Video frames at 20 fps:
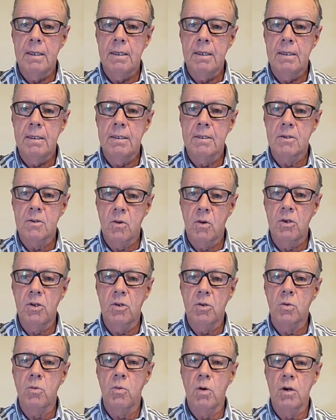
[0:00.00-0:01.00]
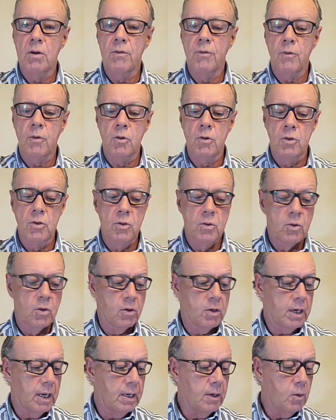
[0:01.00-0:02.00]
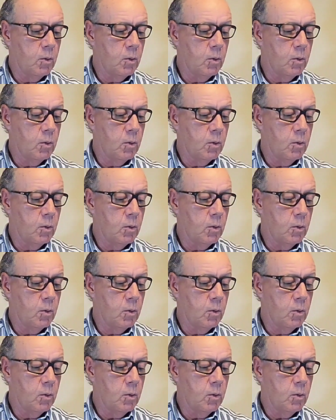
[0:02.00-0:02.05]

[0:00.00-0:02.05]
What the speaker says: is going to work for you, okay?